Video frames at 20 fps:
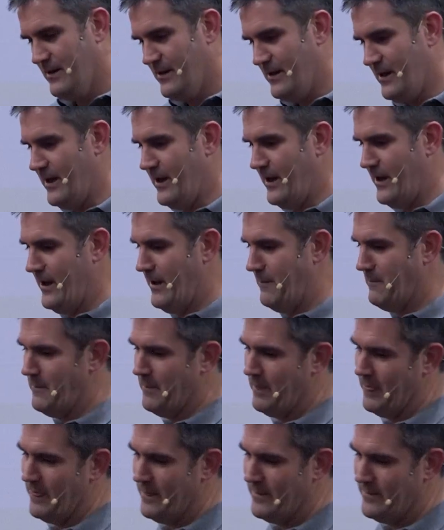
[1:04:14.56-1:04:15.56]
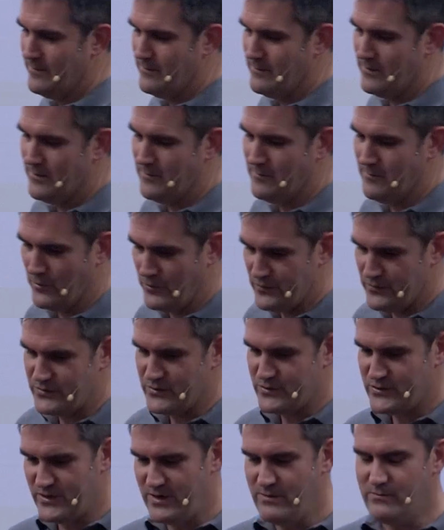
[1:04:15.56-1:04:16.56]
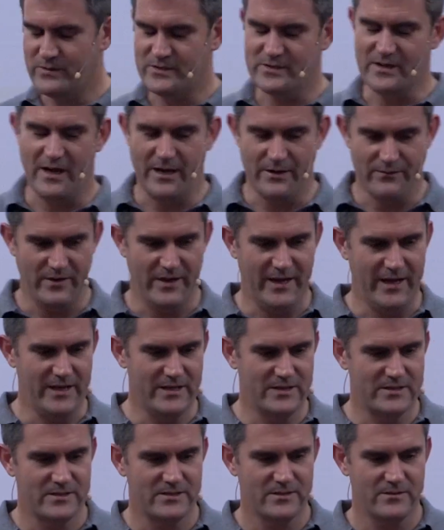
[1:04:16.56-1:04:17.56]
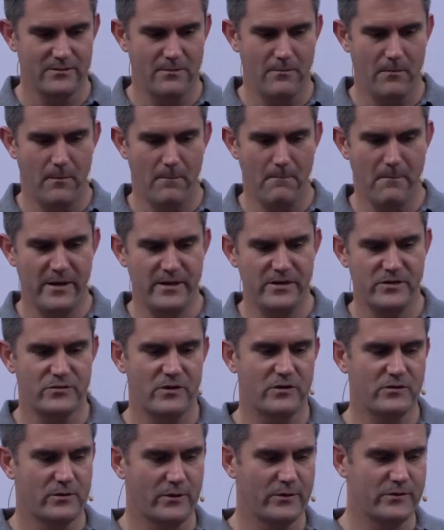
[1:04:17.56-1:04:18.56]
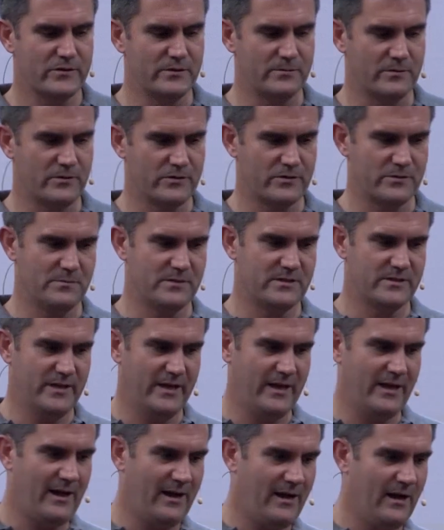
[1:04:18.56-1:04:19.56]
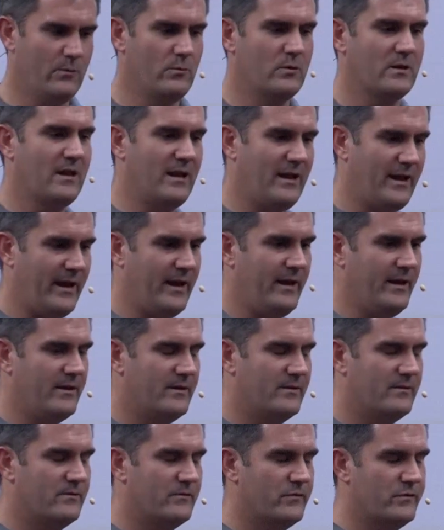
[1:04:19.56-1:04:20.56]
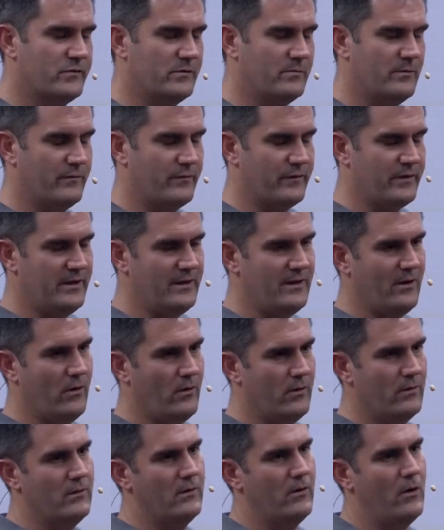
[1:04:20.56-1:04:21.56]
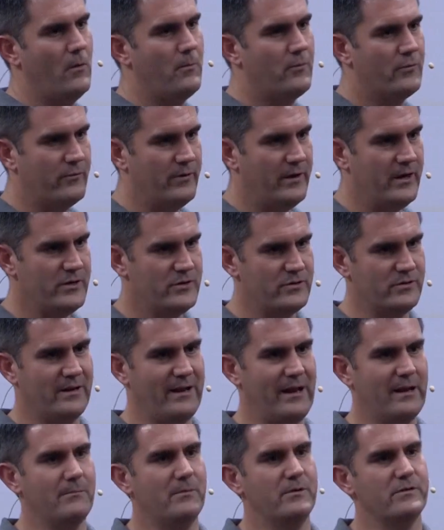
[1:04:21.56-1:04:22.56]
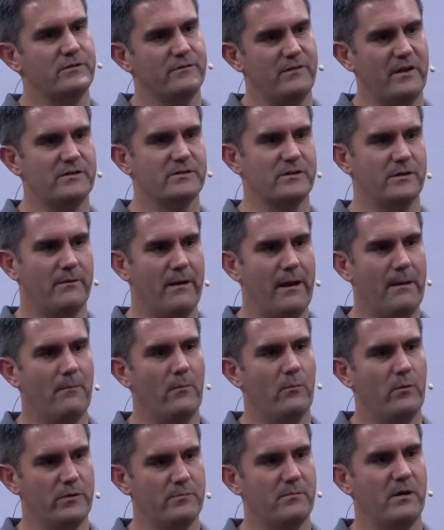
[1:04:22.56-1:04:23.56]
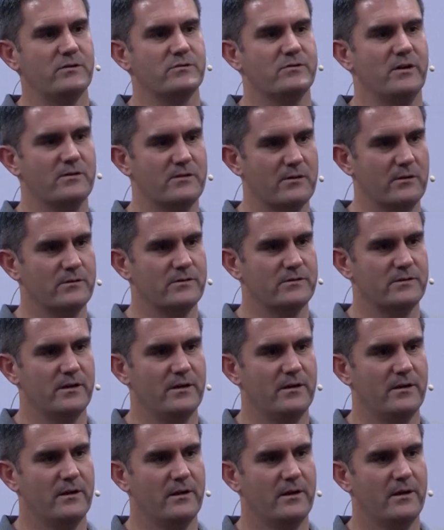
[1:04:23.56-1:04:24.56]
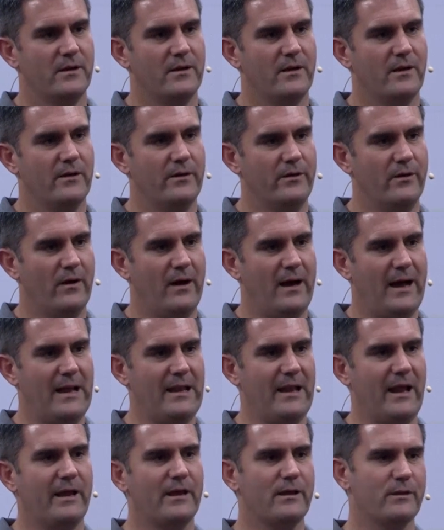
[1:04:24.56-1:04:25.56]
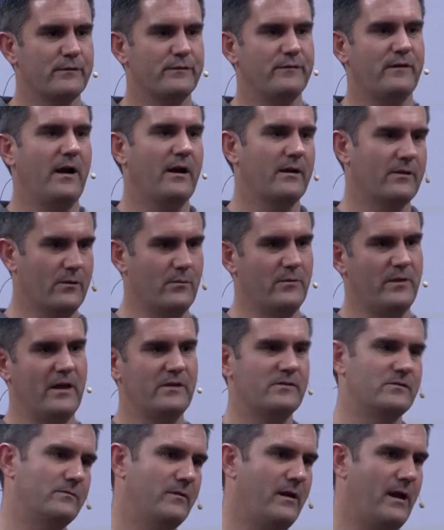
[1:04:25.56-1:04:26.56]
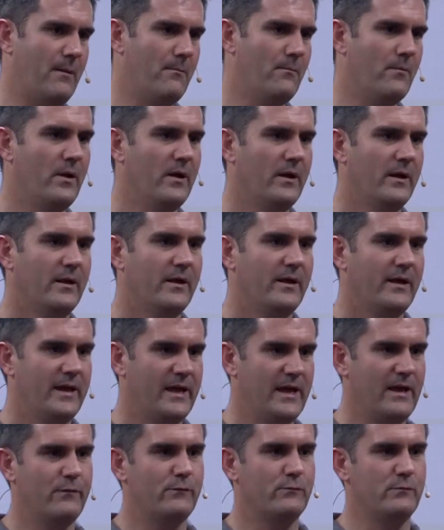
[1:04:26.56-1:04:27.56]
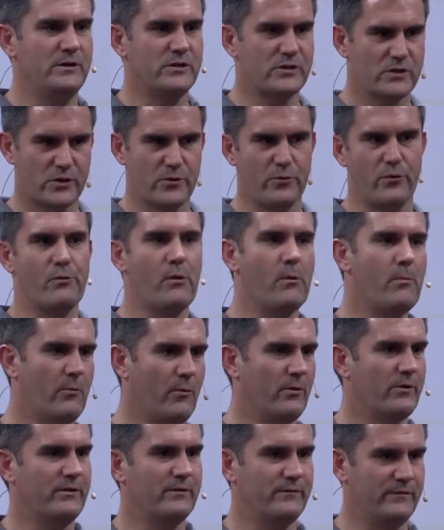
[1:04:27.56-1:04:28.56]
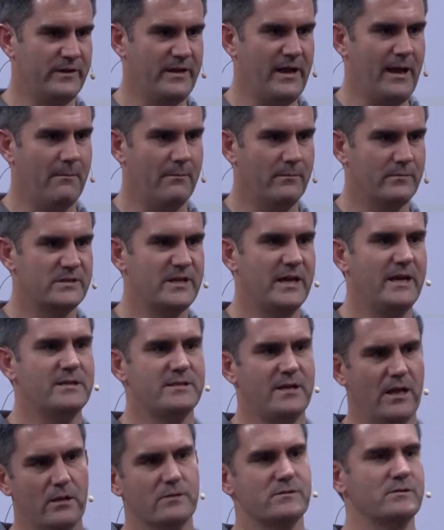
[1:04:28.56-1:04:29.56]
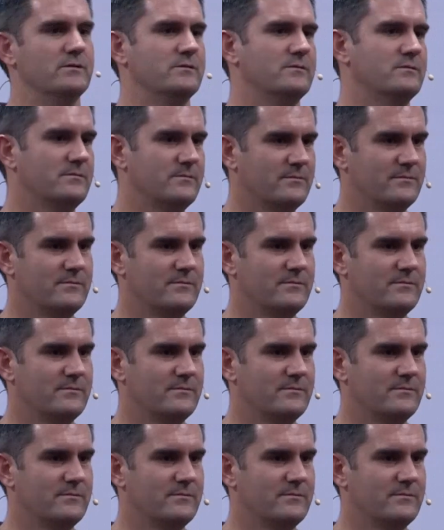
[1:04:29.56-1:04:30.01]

But the serious side of it is many stretched cluster customers say, I would like some of the operational elements of SRM with my stretched cluster. I like the fact that with SRM, if we screw up one of the VMs, it tells us.